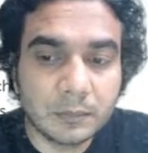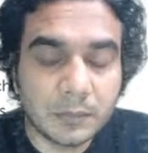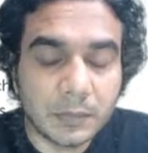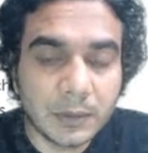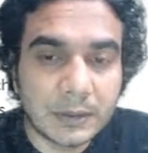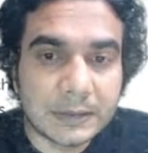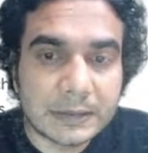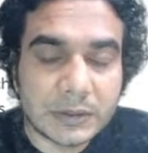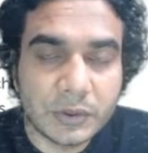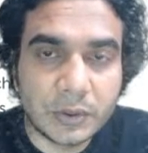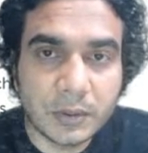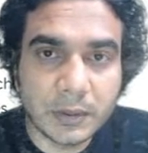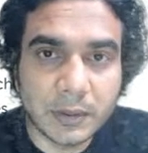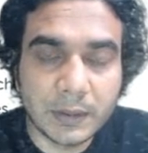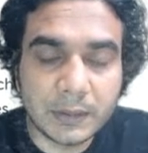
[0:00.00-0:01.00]
it's
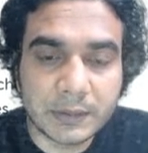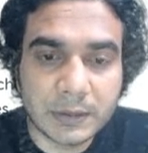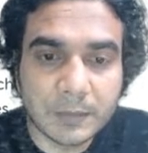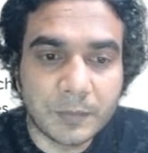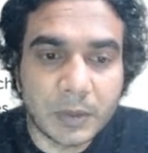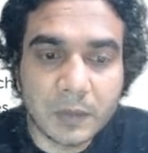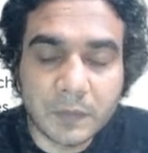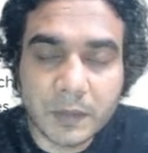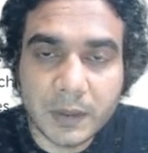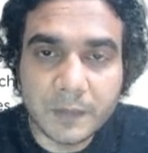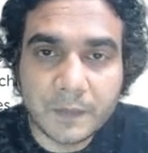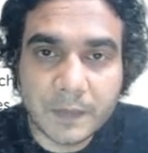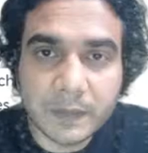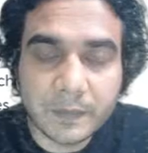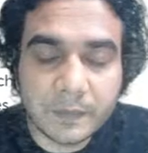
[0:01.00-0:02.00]
in simple word,
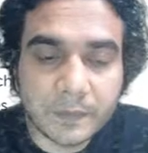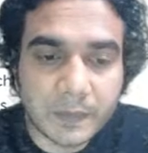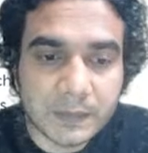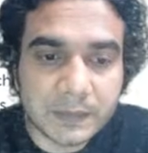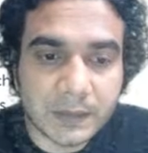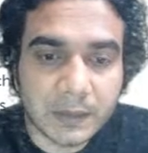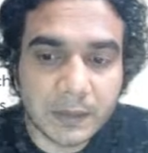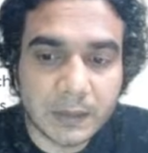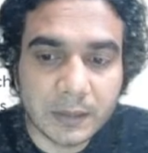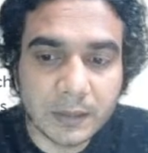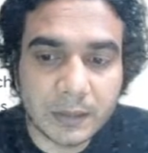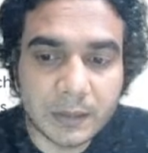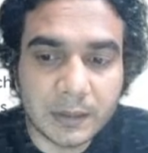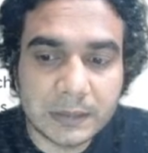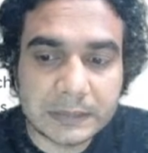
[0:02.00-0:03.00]
if I say, then
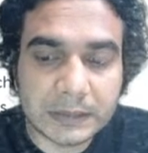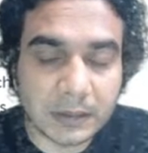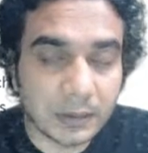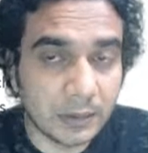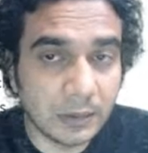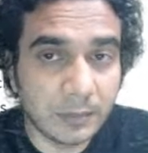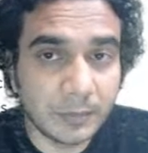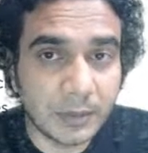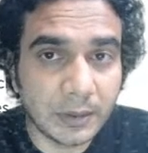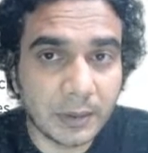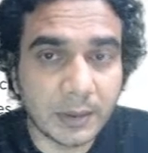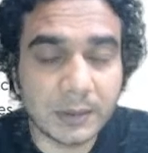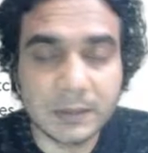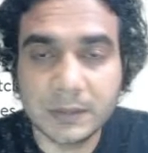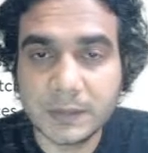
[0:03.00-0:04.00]
it is unlimited
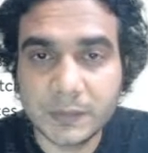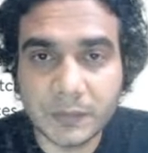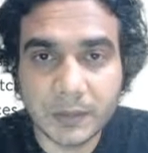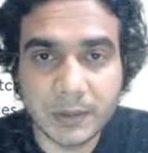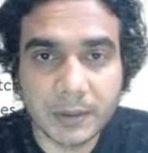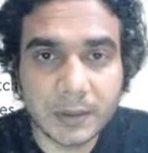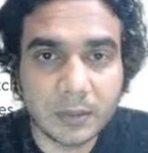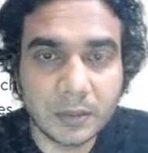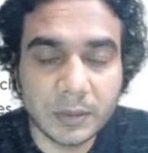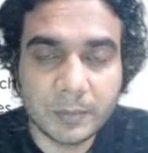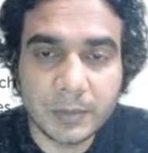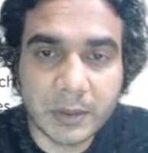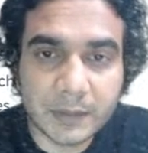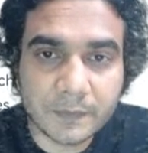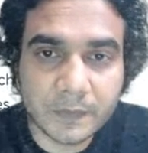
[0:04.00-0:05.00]
access you're getting on the
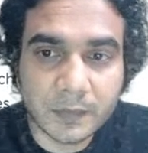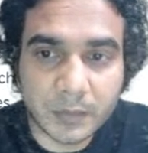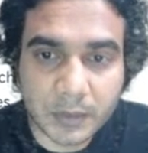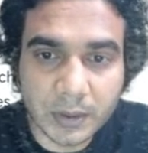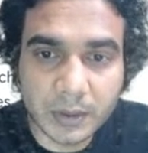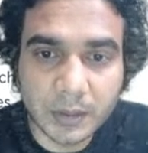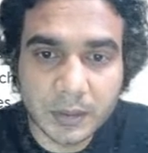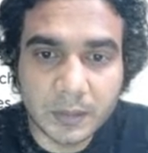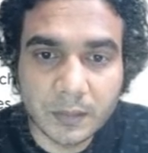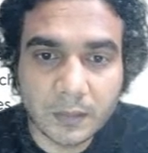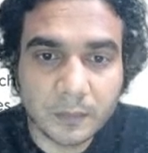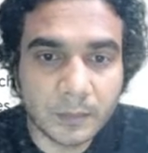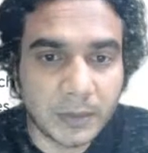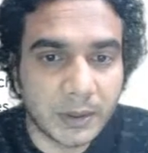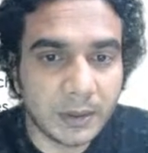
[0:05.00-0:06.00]
platform. Okay.
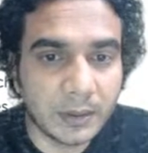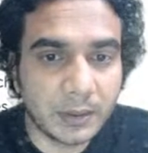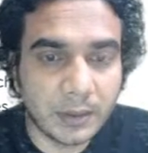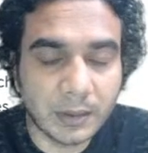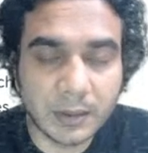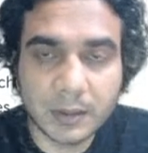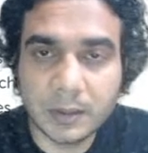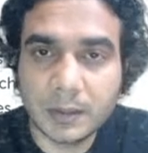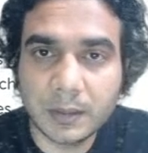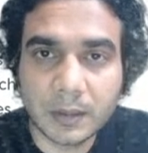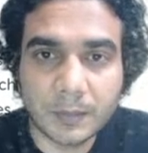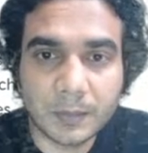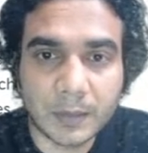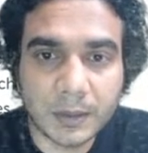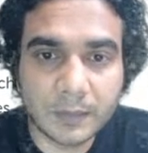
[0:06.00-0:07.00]
By
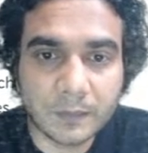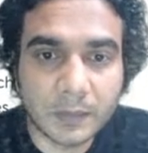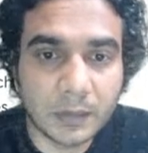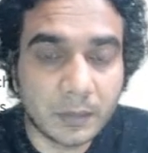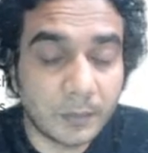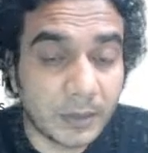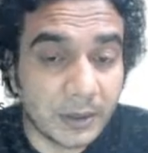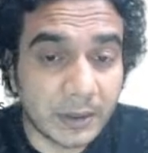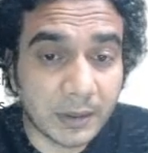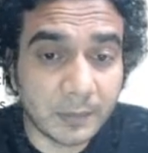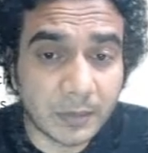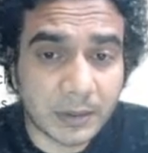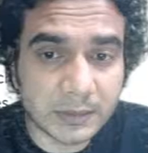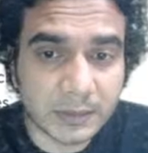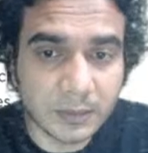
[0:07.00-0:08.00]
applying by getting
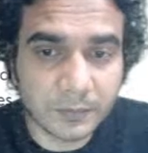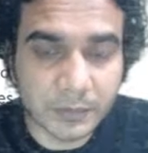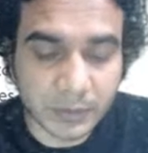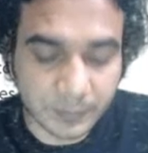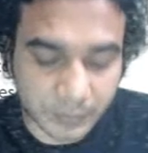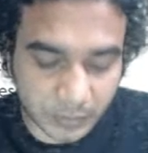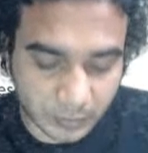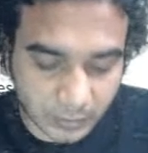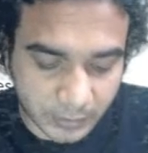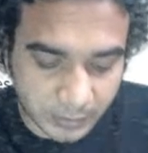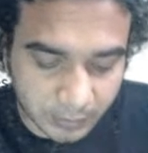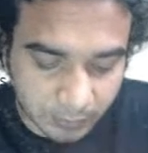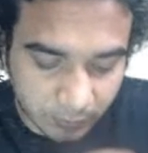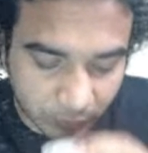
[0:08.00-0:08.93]
Plus subscription. All right.